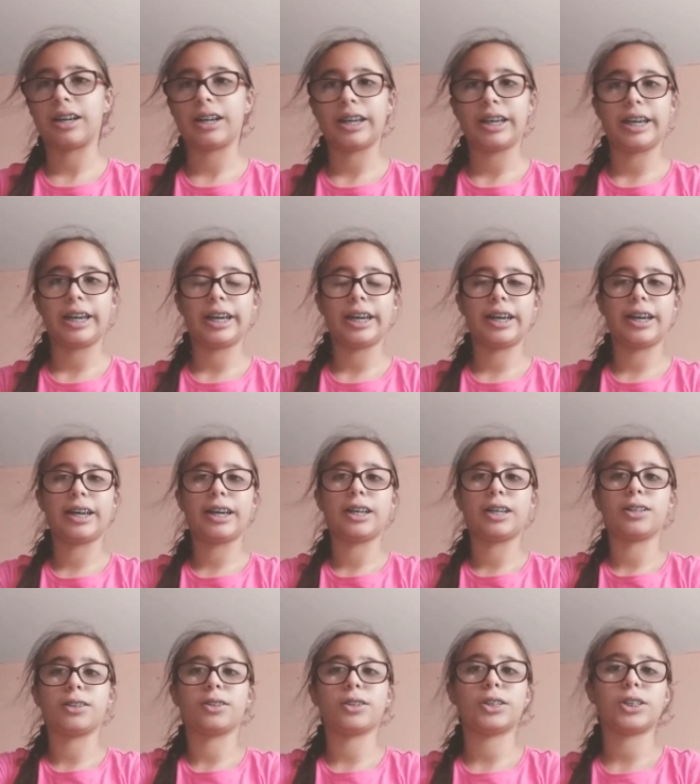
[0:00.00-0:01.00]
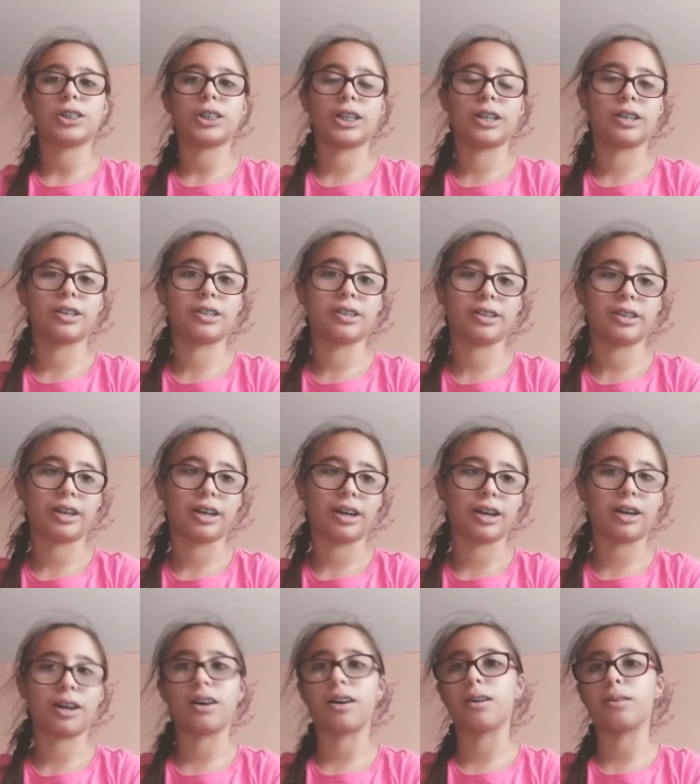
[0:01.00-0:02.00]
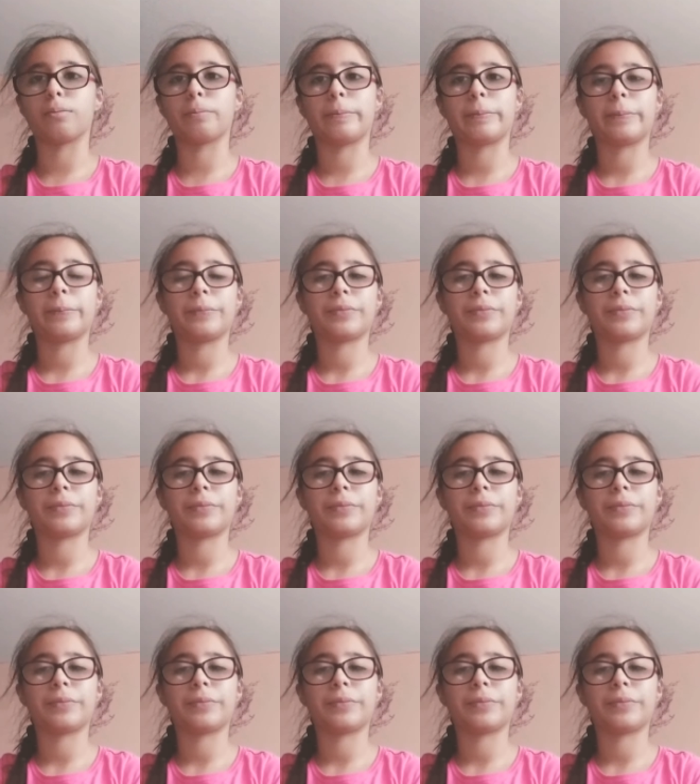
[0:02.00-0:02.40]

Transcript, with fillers: and um,